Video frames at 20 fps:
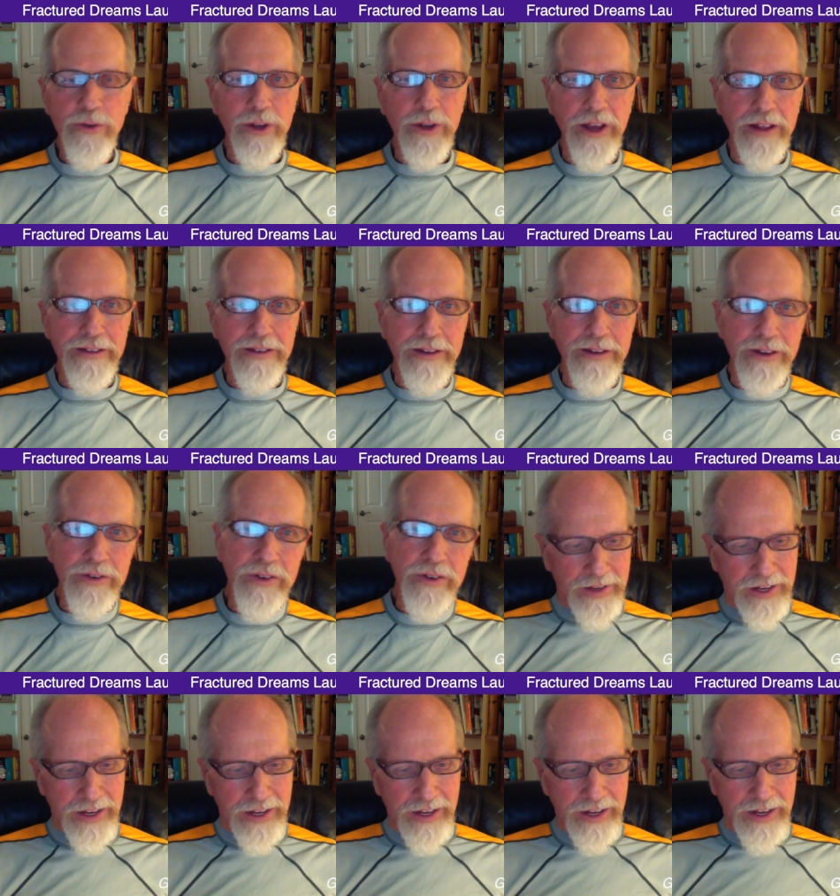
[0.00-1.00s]
will get this.
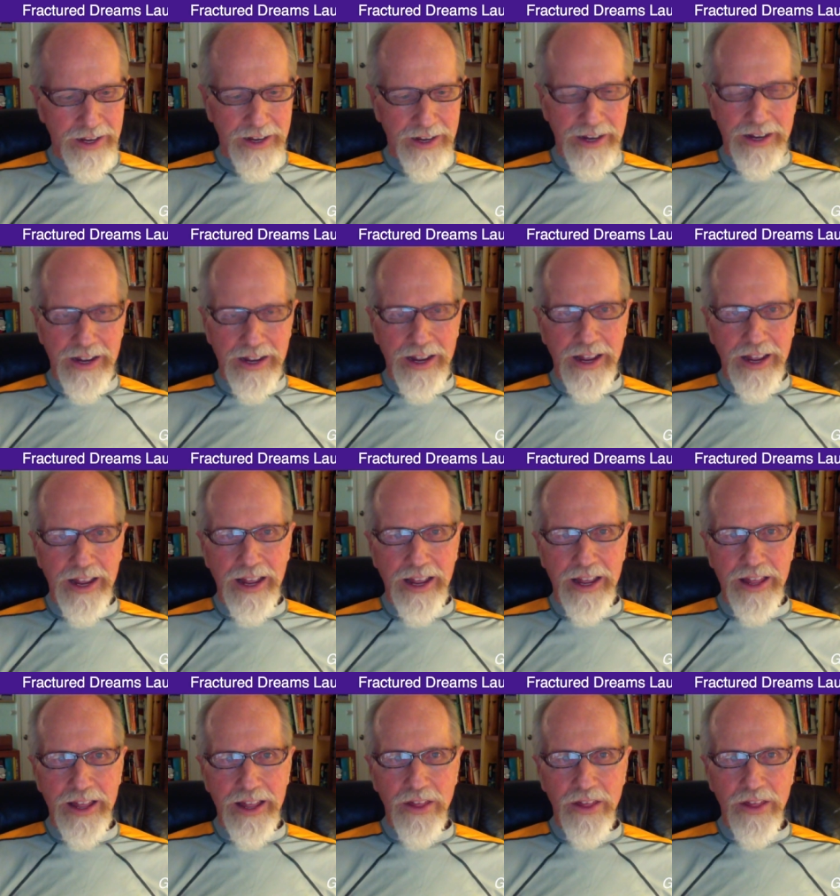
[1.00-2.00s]

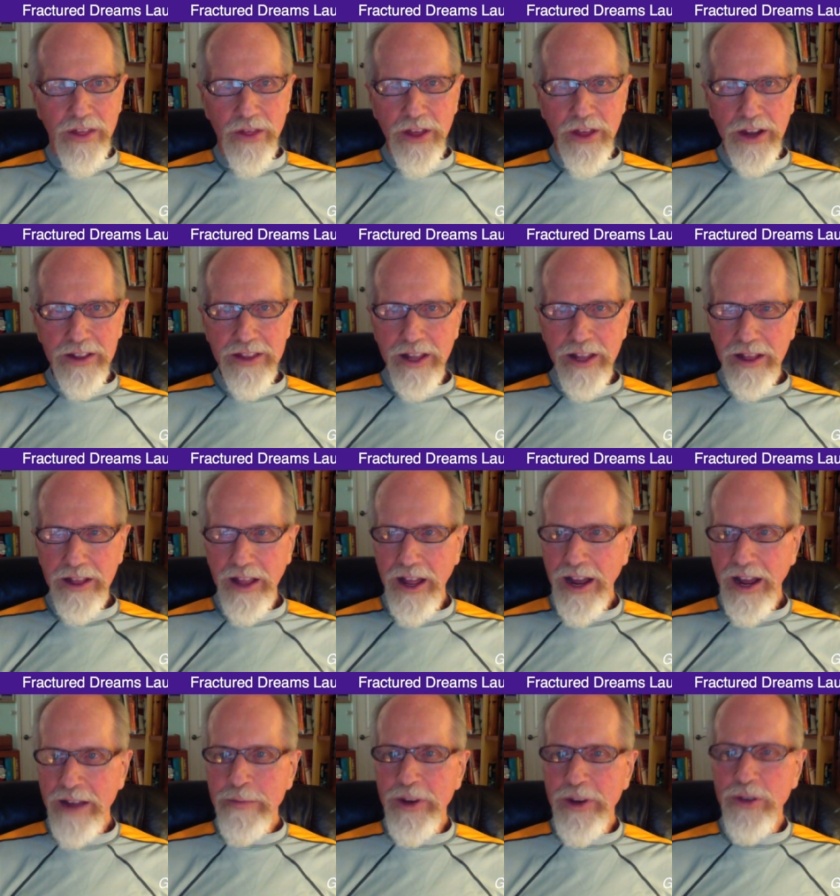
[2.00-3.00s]
The
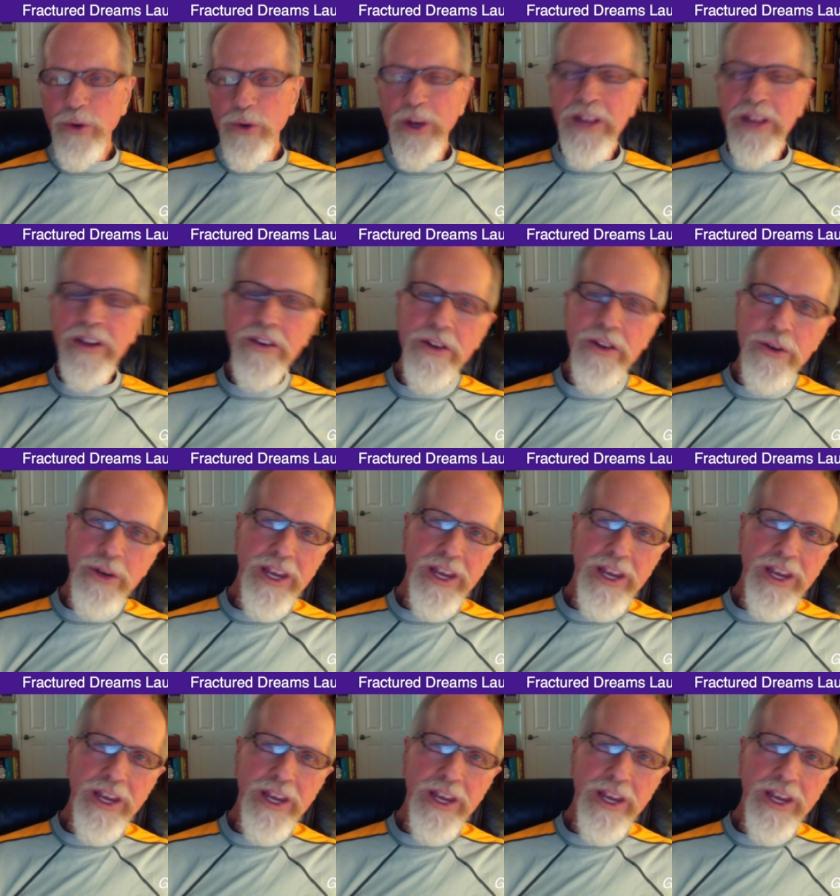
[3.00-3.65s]
line between the two